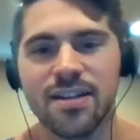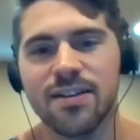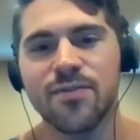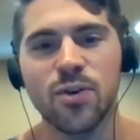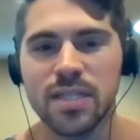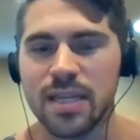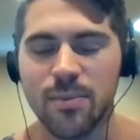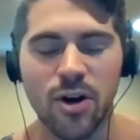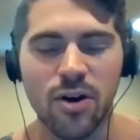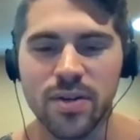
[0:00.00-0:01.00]
Of course,
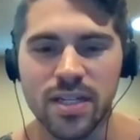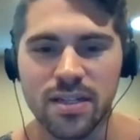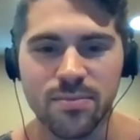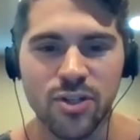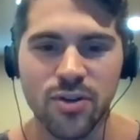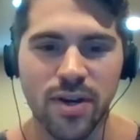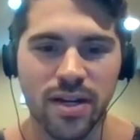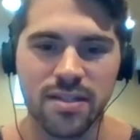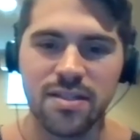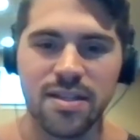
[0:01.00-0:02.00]
I'm too
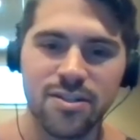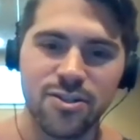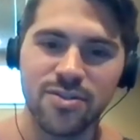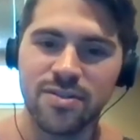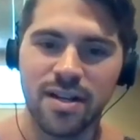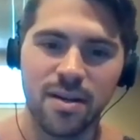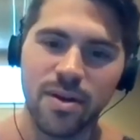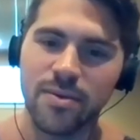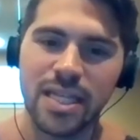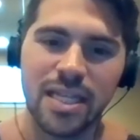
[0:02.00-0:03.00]
existential. I
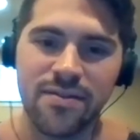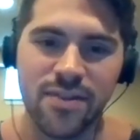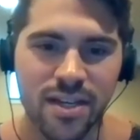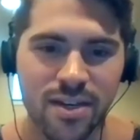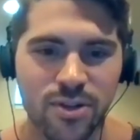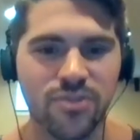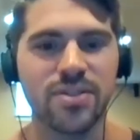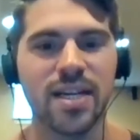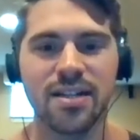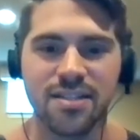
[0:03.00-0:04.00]
probably live in, like, one of those
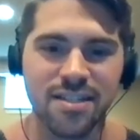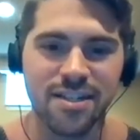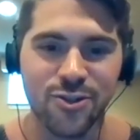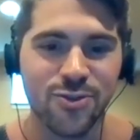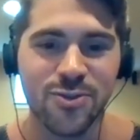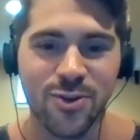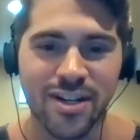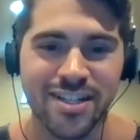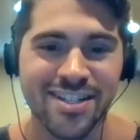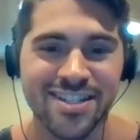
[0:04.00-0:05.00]
existential
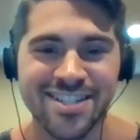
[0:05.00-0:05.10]
crises.